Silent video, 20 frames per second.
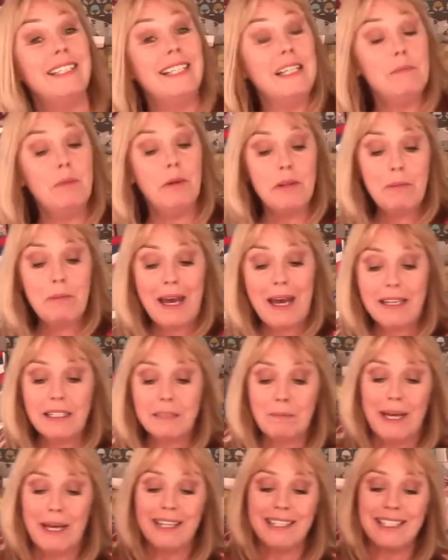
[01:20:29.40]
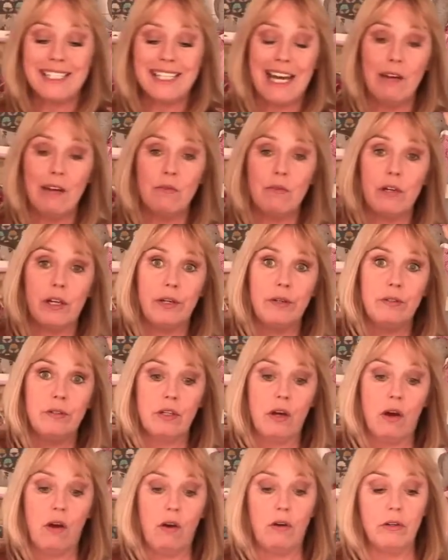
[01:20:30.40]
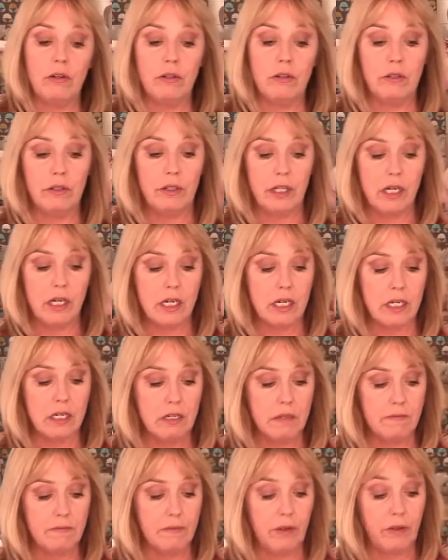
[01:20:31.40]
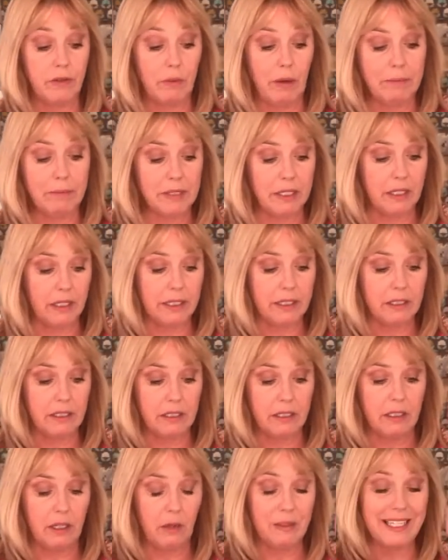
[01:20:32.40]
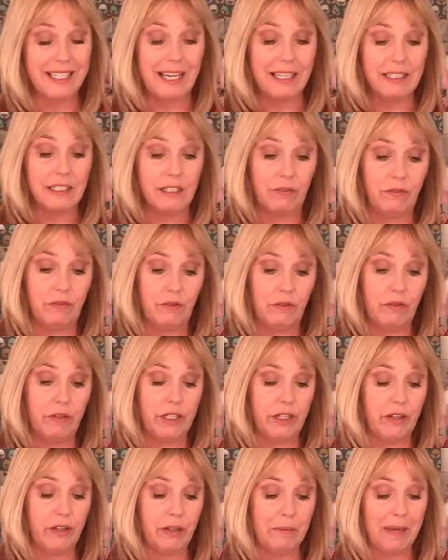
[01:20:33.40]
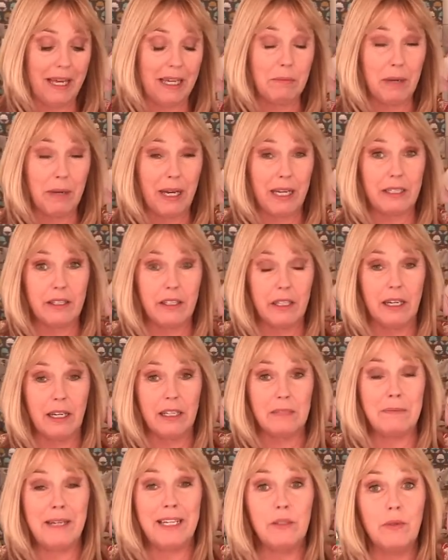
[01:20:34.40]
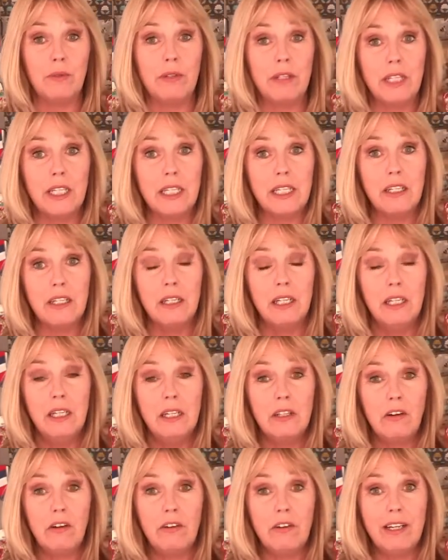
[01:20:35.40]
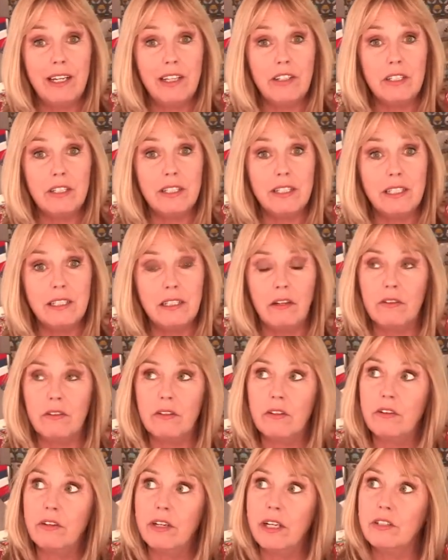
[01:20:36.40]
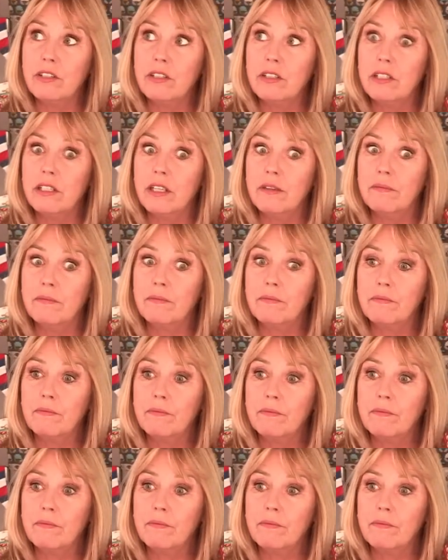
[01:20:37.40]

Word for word: I did put the peg bag download on um, on the website, I was asked for, you know, the peg bag that I'd made with the coronations, not the coronation set,